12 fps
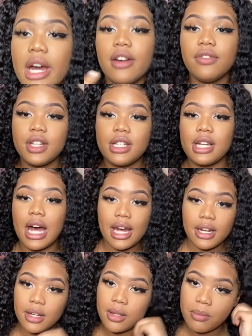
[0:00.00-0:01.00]
of this
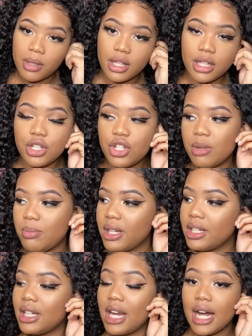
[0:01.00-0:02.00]
item, the shipping
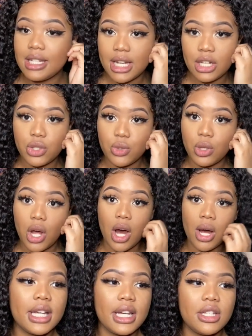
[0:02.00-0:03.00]
did not take too
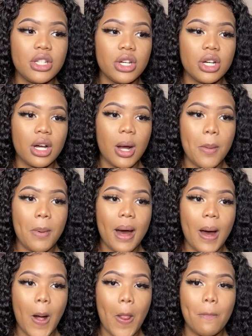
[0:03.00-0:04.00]
long. It took
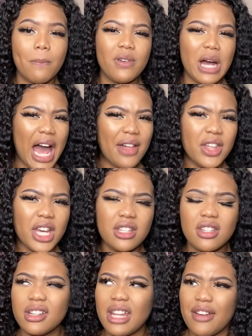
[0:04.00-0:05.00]
about, I think it
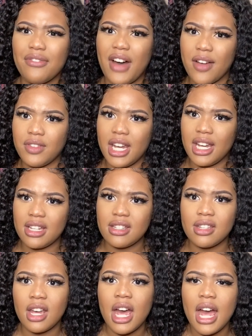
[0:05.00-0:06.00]
took like 5
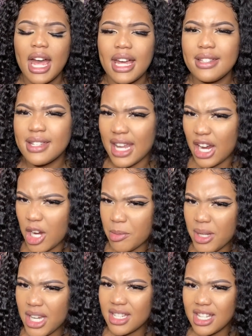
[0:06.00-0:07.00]
days. It scared
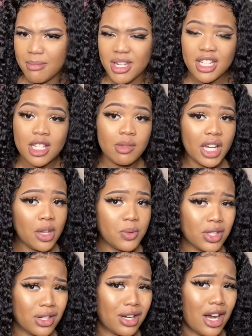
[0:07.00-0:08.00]
me because they made it seem like it was
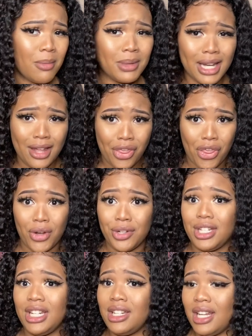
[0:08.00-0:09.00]
gonna come like in
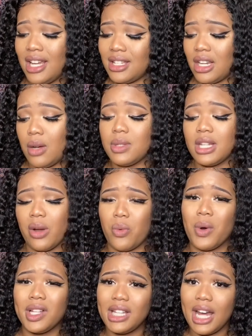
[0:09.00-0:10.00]
13 days, and I was like,
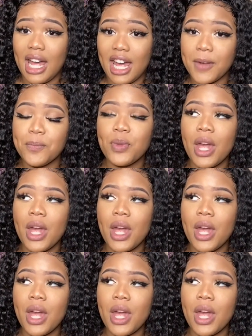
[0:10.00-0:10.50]
what the heck?